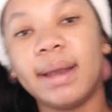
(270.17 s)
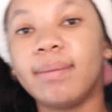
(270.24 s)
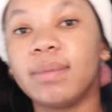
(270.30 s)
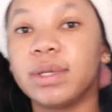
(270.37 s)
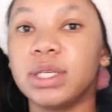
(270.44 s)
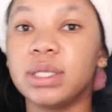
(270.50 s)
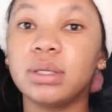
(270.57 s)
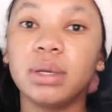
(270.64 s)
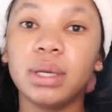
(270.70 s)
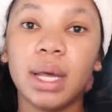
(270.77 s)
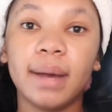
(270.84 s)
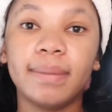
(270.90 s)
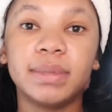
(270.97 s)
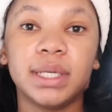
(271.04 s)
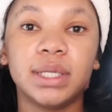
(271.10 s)
I'm just gonna
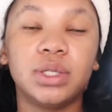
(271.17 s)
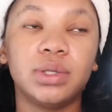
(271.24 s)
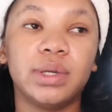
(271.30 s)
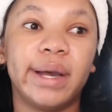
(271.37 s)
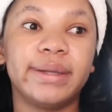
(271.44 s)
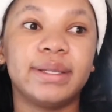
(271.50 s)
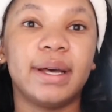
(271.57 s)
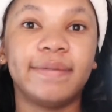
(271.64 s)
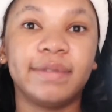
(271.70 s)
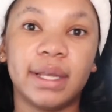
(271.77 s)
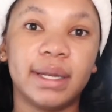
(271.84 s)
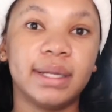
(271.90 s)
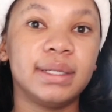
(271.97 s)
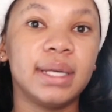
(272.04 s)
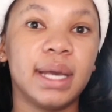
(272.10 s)
update you guys after
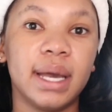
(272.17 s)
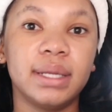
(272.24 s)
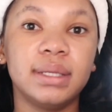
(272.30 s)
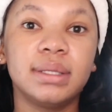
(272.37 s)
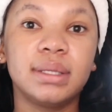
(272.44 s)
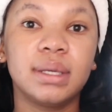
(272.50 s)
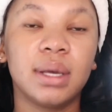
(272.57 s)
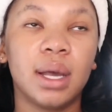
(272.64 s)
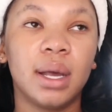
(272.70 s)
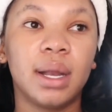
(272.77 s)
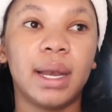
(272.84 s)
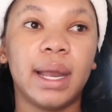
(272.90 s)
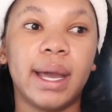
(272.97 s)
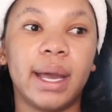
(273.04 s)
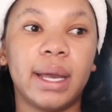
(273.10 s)
the test,
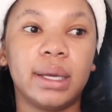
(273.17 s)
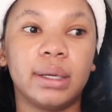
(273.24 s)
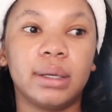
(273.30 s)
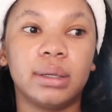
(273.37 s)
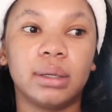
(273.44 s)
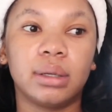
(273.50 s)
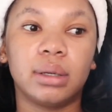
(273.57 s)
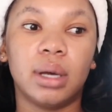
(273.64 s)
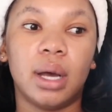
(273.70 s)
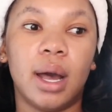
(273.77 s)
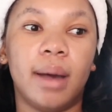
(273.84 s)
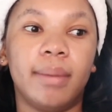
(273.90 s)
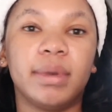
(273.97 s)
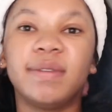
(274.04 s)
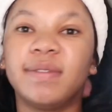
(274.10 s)
like
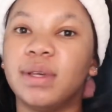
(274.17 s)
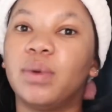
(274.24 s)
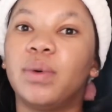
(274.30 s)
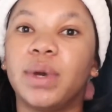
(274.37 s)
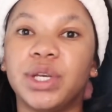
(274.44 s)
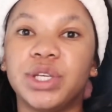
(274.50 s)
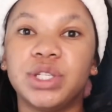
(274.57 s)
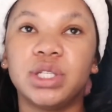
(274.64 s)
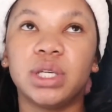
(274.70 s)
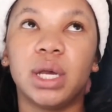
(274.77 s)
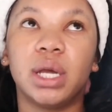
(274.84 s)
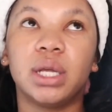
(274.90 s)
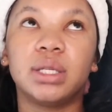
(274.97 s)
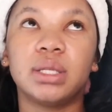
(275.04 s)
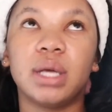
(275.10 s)
um, if the
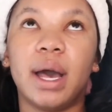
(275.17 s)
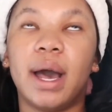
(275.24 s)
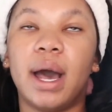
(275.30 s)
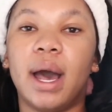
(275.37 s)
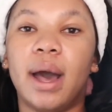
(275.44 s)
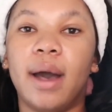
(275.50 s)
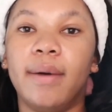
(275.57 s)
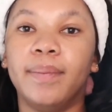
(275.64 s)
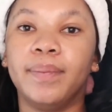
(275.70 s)
questions are